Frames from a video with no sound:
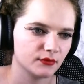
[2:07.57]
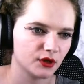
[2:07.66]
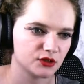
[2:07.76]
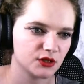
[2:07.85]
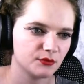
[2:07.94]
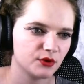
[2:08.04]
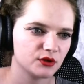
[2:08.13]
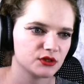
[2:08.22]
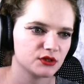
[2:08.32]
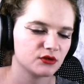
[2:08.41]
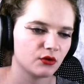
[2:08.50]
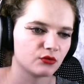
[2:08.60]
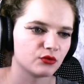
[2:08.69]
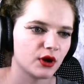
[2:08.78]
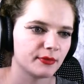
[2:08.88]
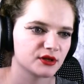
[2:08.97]
Not Tim Burton,
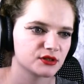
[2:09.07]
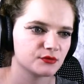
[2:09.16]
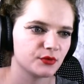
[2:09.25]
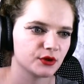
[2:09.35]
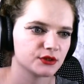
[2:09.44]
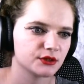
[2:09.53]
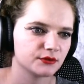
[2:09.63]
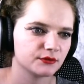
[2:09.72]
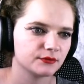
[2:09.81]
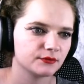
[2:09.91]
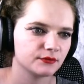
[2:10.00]
Robert Burton.